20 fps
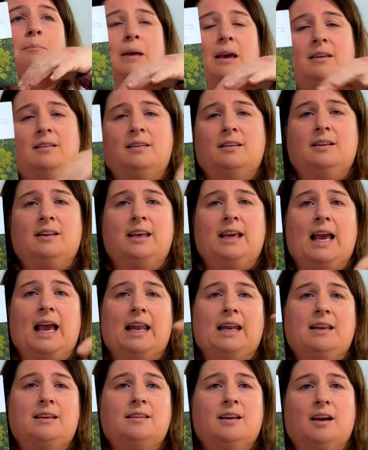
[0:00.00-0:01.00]
Basically
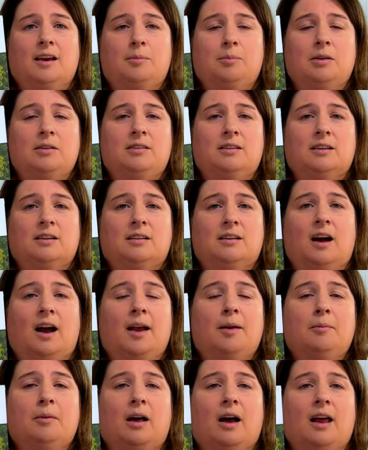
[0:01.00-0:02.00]
any type of dill.
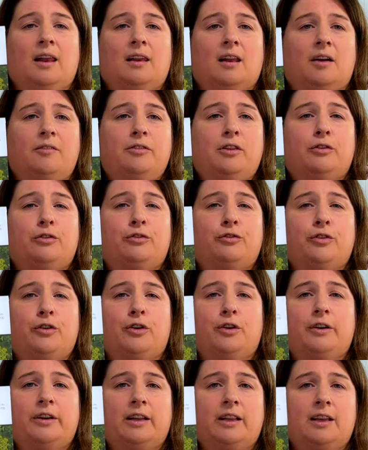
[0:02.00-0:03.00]
I'm, I love the
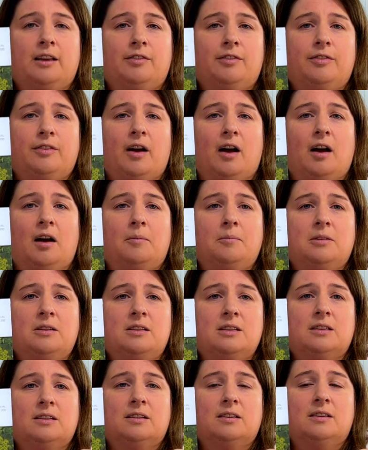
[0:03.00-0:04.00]
fern leaf um,
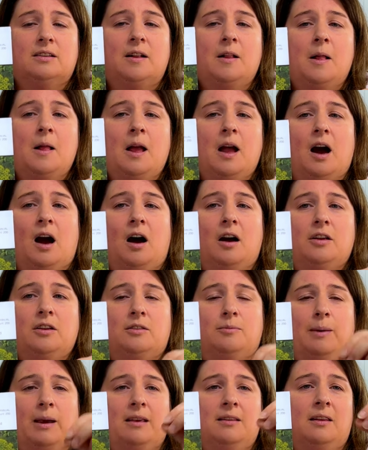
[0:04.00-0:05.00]
dill.
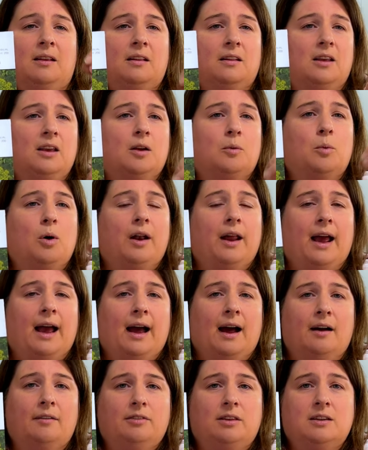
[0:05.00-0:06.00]
Basically you want to
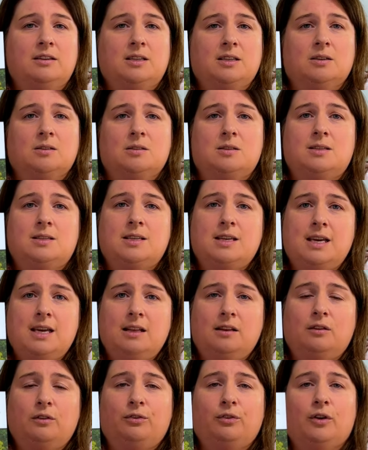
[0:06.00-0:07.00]
have the dill
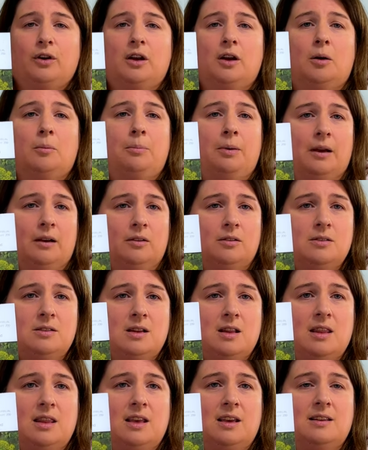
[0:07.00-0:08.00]
seeds for your pickles
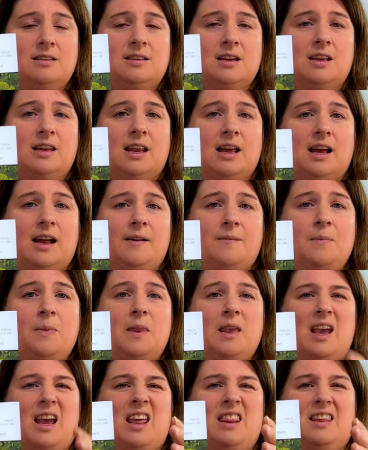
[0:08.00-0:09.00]
and things like that.
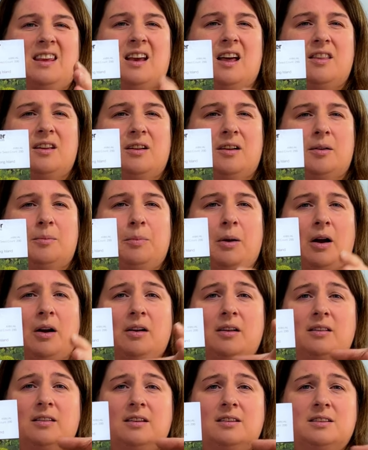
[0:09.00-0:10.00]
And the other part
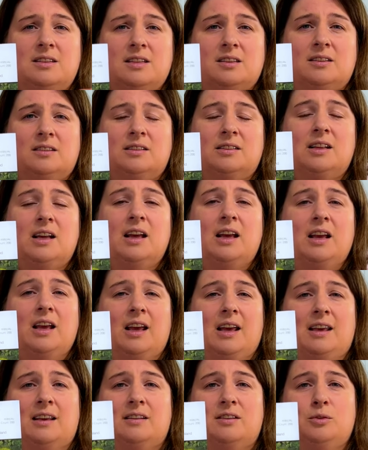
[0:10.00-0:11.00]
of the dill
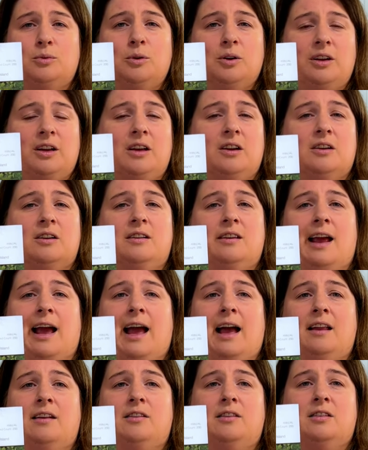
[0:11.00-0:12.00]
is really good to
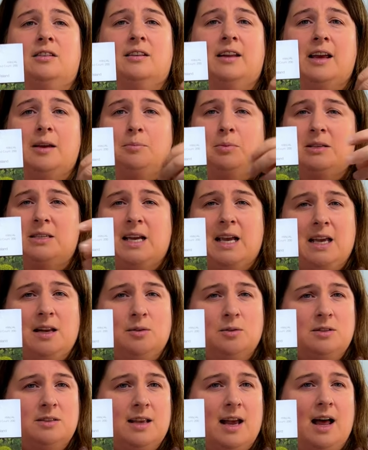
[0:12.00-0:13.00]
add to like potato
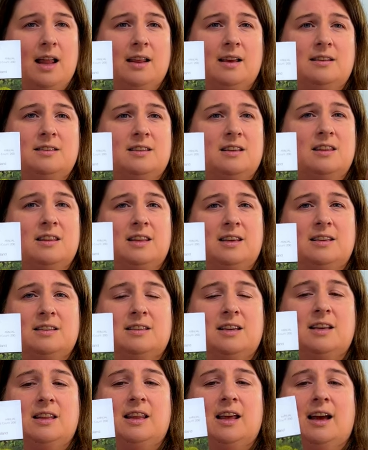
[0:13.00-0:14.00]
salads and things
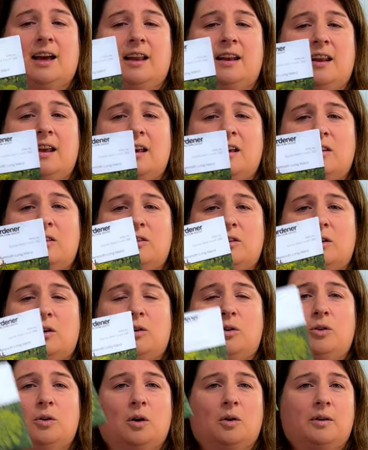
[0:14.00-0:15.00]
like that. So
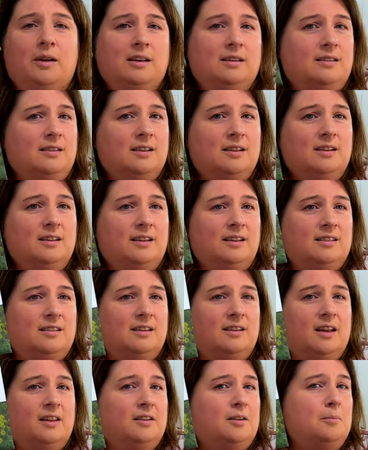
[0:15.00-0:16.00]
growing dill is
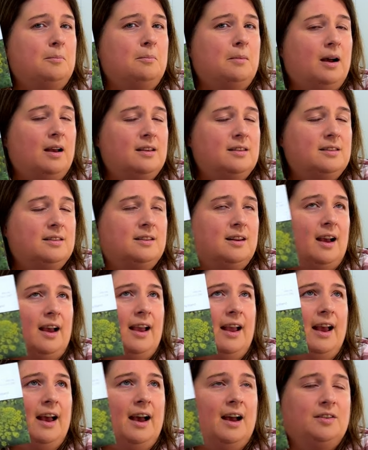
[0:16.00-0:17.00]
another must. I
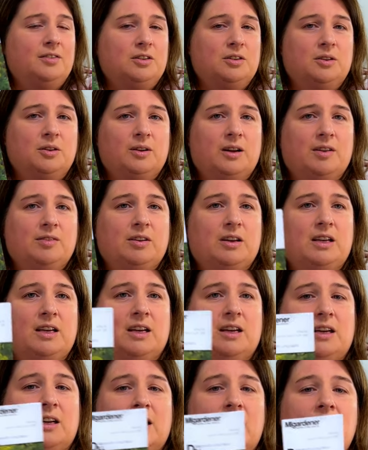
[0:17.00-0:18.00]
have to grow it every
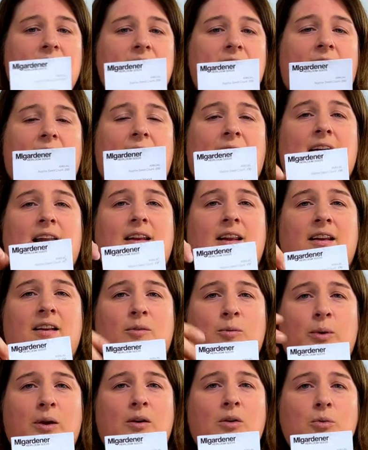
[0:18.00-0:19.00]
year and it
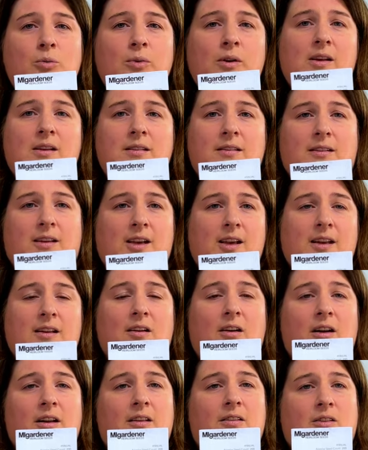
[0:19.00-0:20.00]
will reseed
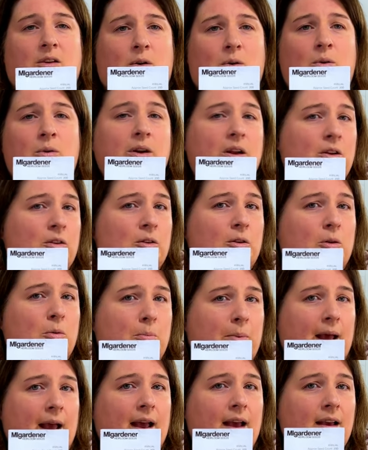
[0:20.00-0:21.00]
on its own and grow
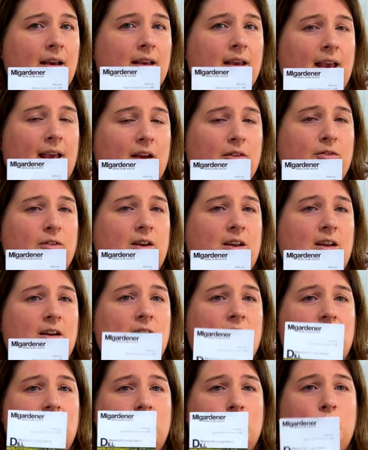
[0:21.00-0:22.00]
back every year
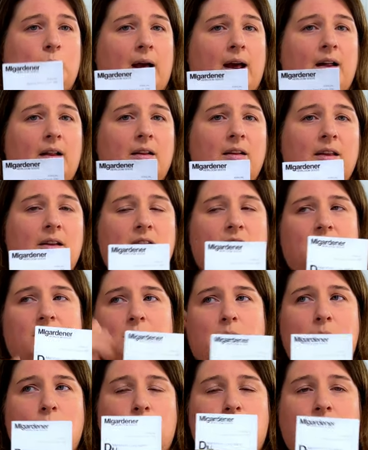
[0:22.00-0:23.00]
as well. It just
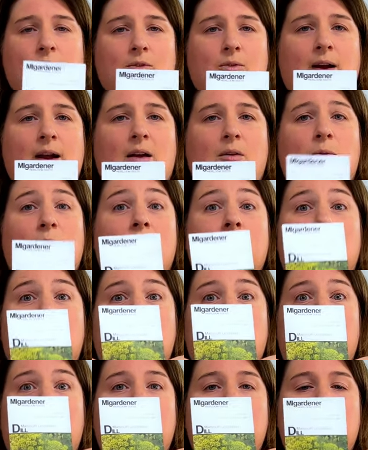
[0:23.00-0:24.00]
moves around wherever the
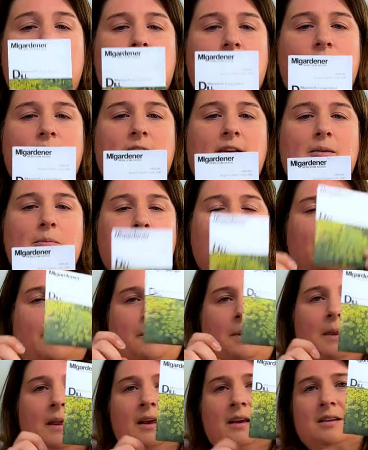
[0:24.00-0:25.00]
wind blows it, but
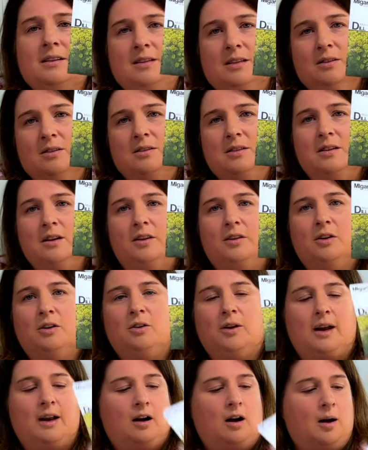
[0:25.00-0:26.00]
Dill's another
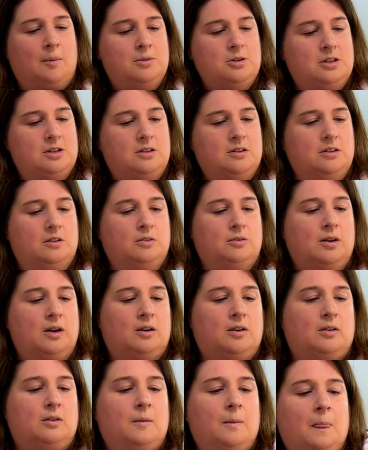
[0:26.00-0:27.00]
great option to
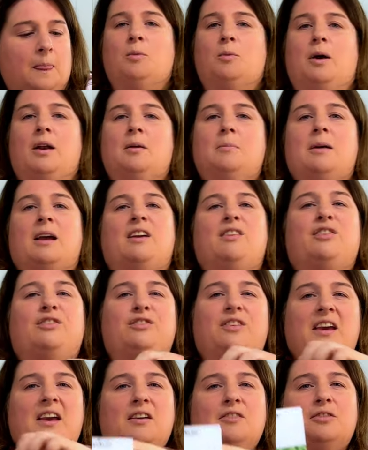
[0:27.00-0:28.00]
grow. One of my
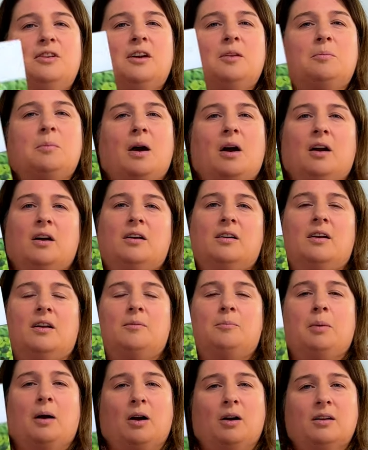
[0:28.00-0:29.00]
favorite par
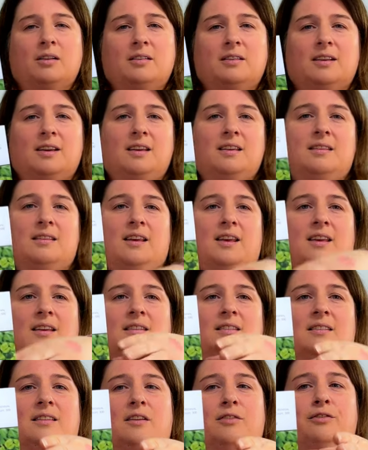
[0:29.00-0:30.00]
parsleys
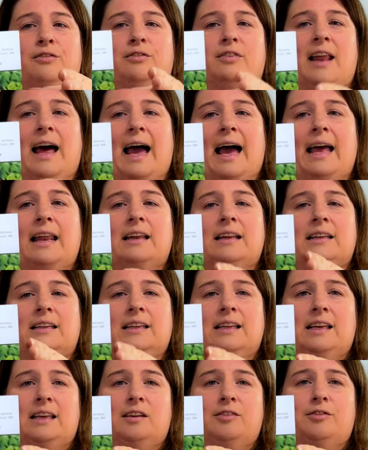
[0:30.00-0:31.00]
is the flat
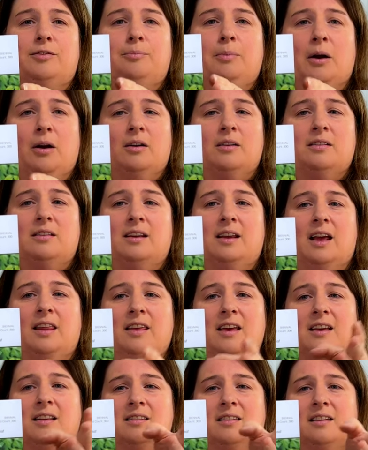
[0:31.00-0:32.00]
leaf parsley. I
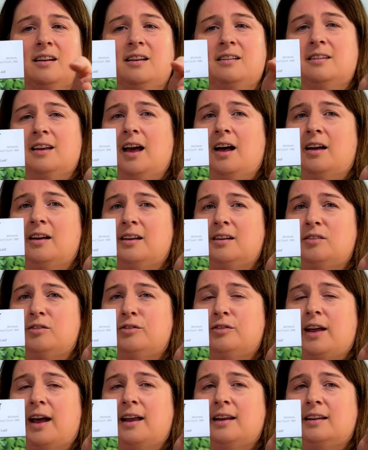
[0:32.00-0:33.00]
think it's an Italian
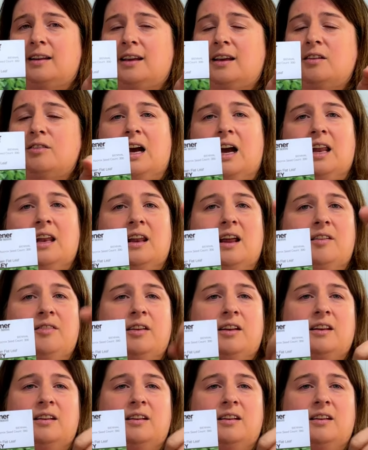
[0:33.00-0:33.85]
flat leaf. I love it.